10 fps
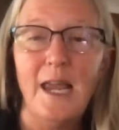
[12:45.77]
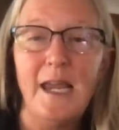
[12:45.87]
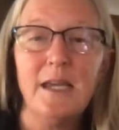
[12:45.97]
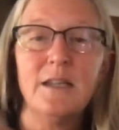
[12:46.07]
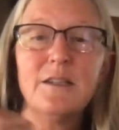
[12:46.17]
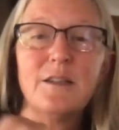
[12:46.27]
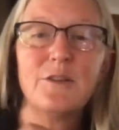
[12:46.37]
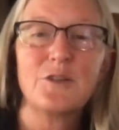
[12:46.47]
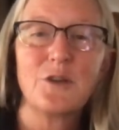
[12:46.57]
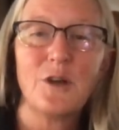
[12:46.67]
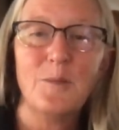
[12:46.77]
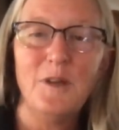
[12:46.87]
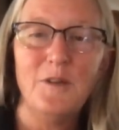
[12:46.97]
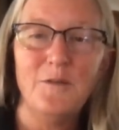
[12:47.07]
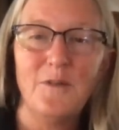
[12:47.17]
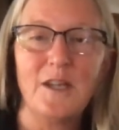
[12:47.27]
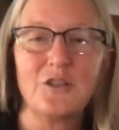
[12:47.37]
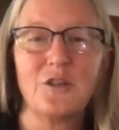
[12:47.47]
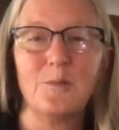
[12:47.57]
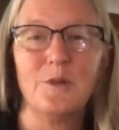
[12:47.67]
And there's going to be
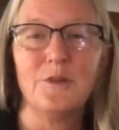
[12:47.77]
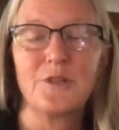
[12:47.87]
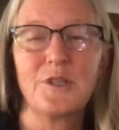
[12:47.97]
vegetables.